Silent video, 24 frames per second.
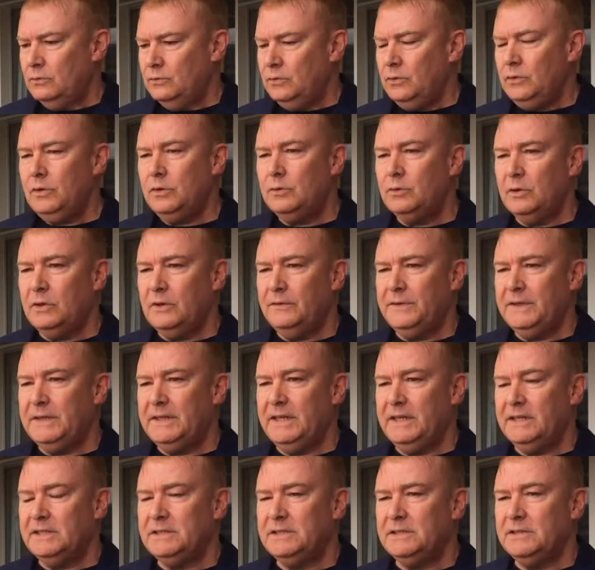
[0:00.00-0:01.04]
what
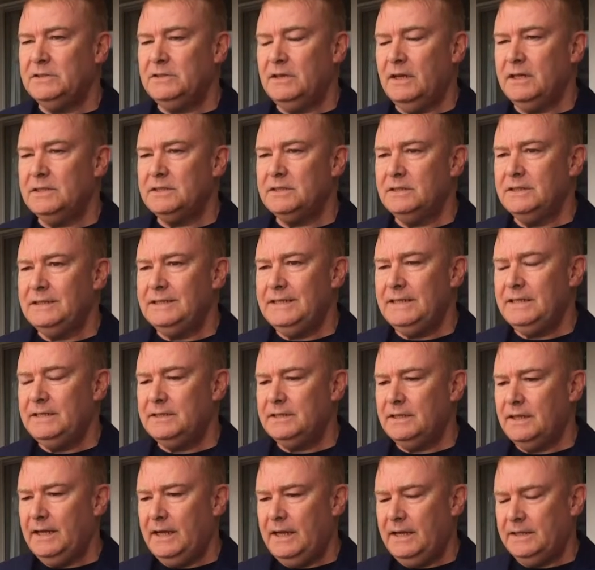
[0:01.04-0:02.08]
qualifications do you actually need
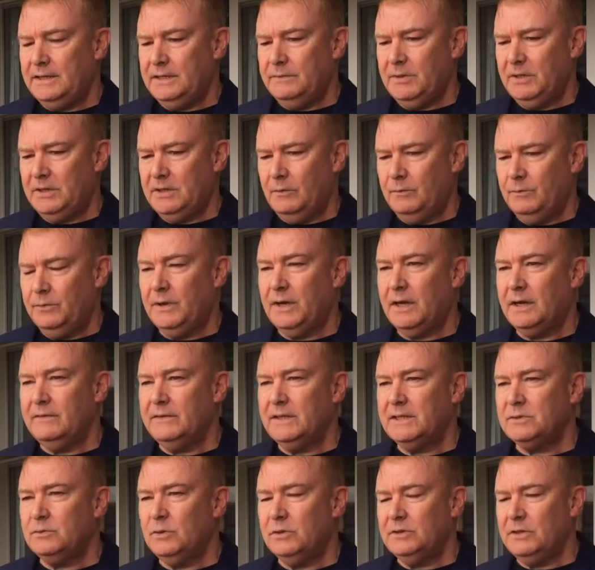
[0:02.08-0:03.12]
uh, to become part
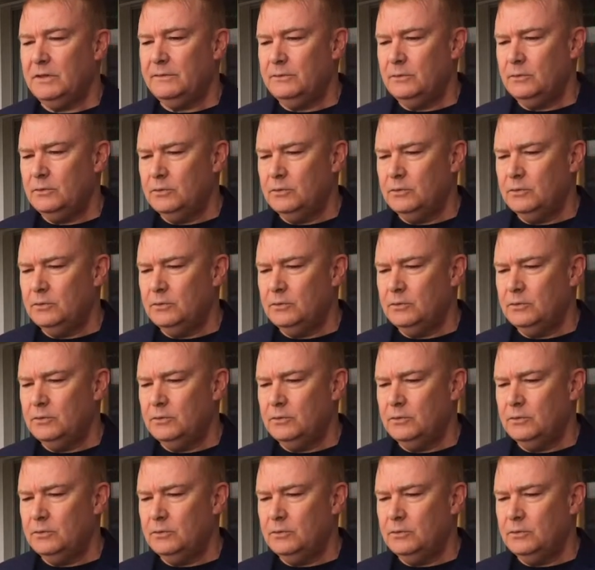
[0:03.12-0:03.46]
of this wonderful